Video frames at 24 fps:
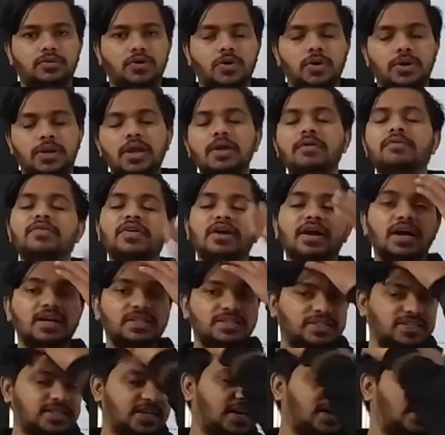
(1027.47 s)
Okay, we
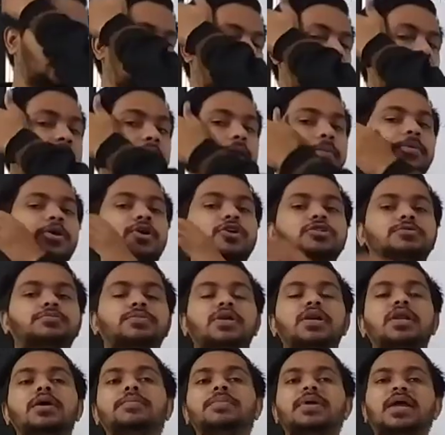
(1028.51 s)
can't say that air because
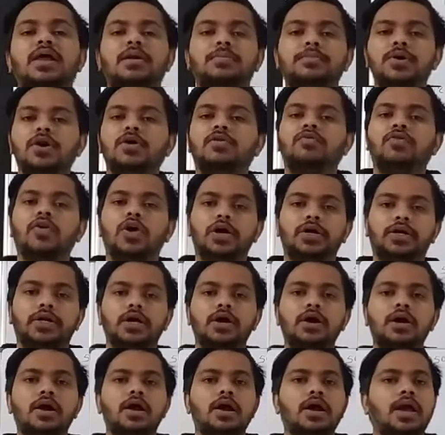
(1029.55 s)
medium can be a
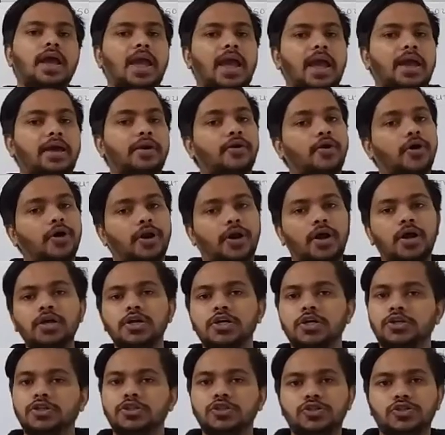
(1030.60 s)
water, air or
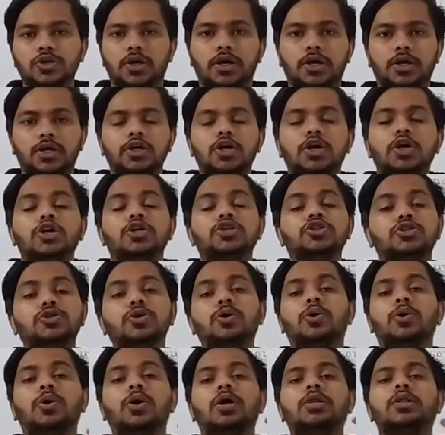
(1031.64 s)
a solid.
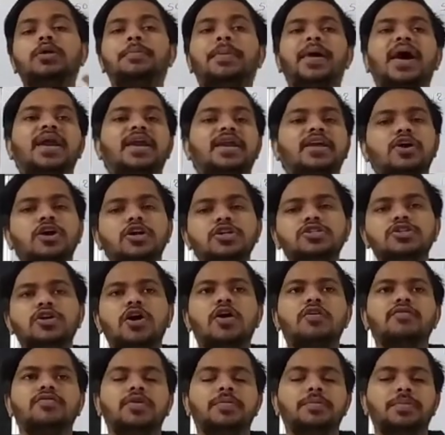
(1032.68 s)
So, the particles
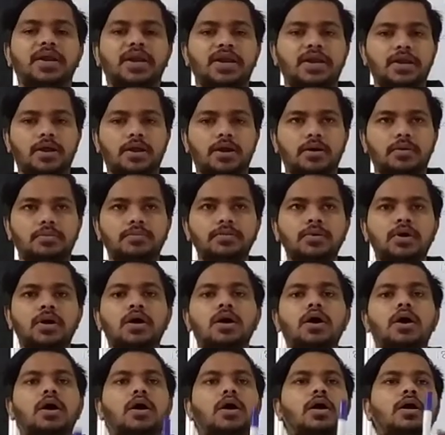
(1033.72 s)
of the
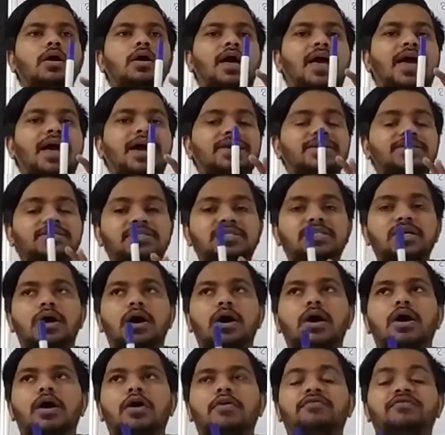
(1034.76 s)
medium
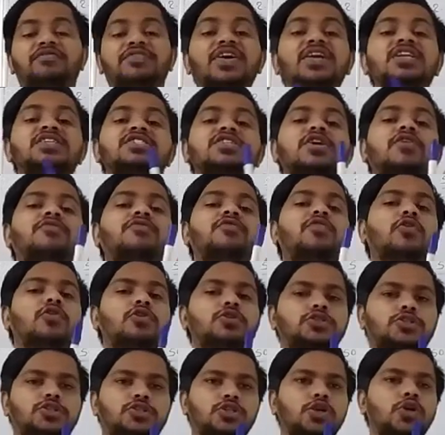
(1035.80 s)
feels a
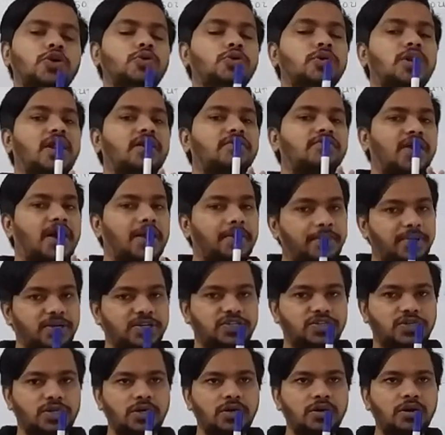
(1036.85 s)
force due to that
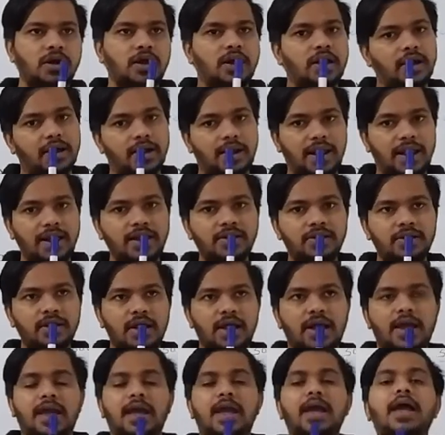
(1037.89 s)
vibration,
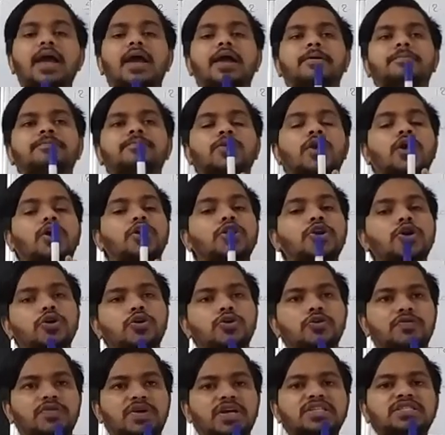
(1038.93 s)
right? And due
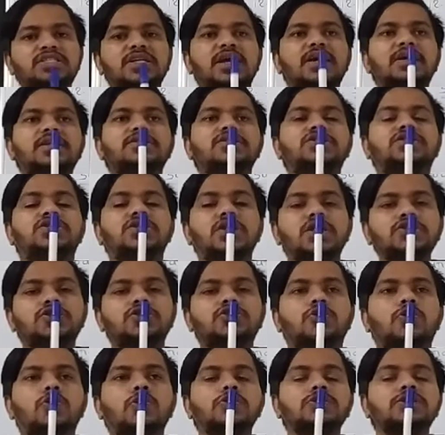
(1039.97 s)
to which it
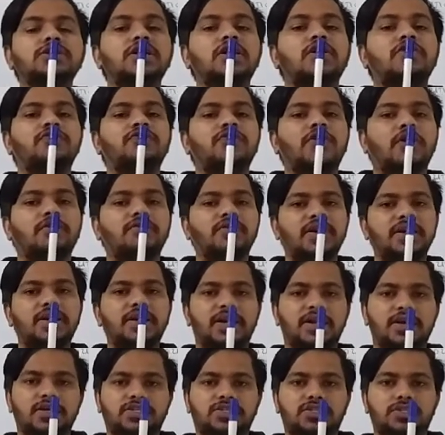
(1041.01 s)
just goes in a forward
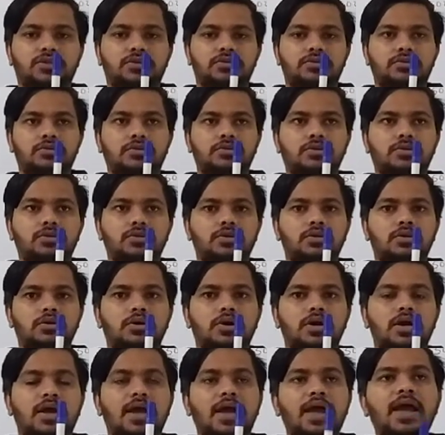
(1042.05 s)
direction
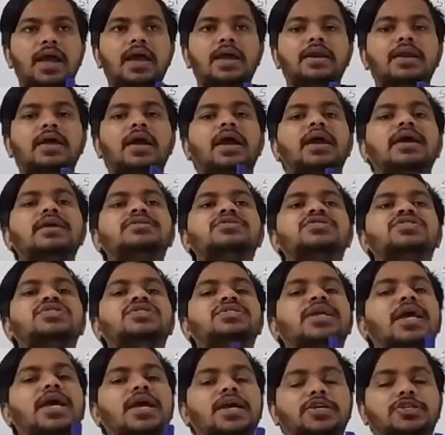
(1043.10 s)
and it
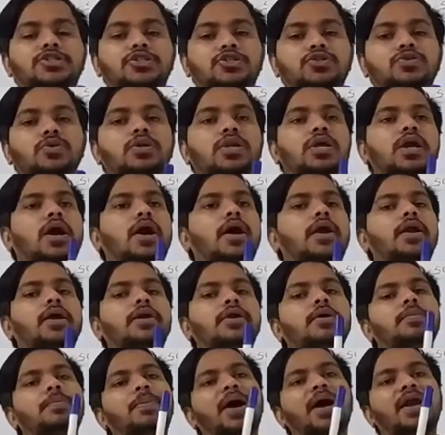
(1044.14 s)
strikes to the
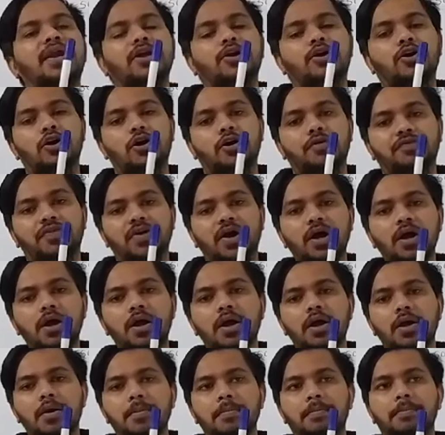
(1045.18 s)
another particle of
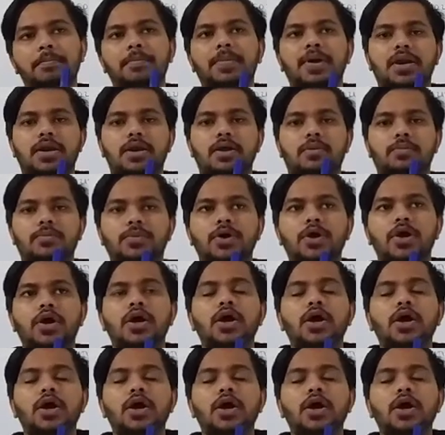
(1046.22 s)
a medium.